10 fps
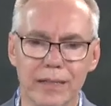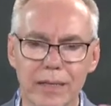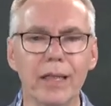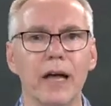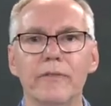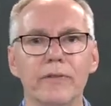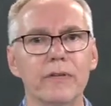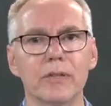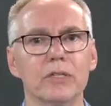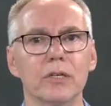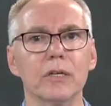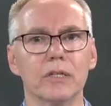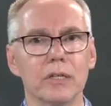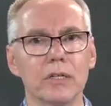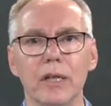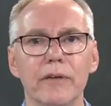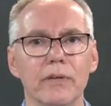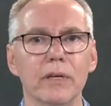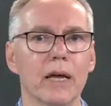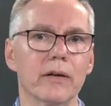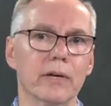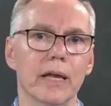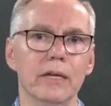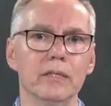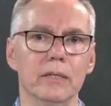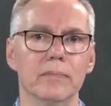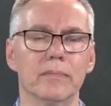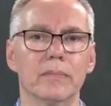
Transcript: the life of the church, in the life of the congregation.